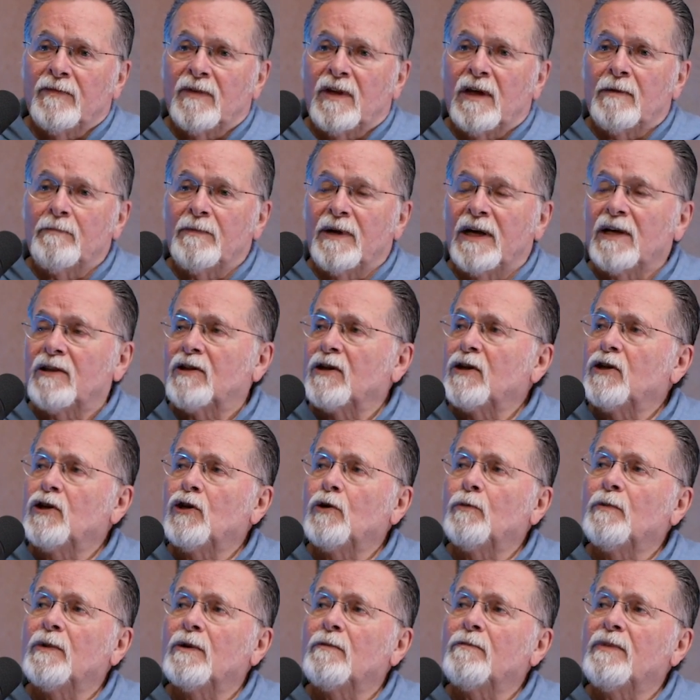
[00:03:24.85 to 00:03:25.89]
that make the
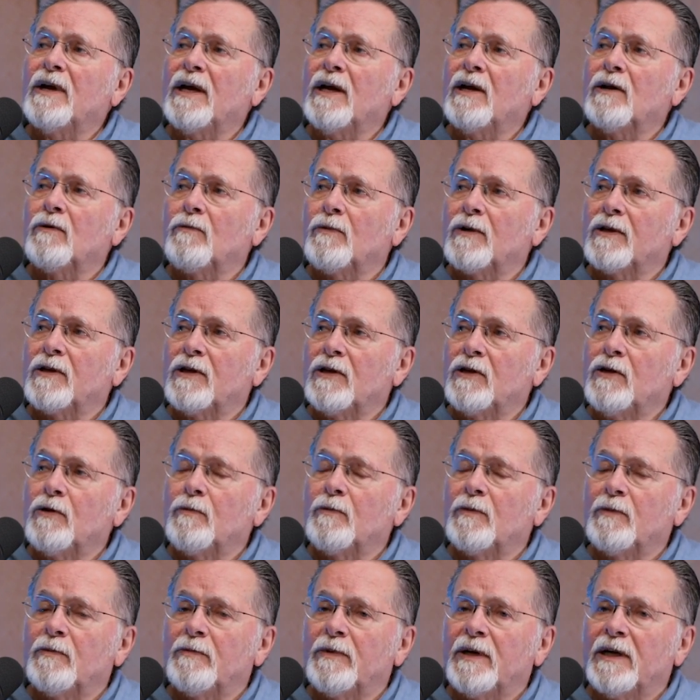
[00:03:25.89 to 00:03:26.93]
human being what the
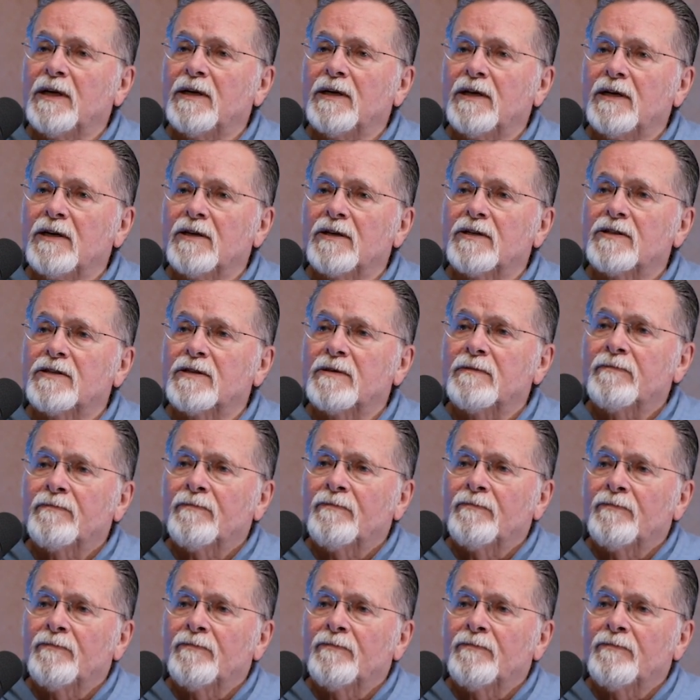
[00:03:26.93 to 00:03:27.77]
human being is.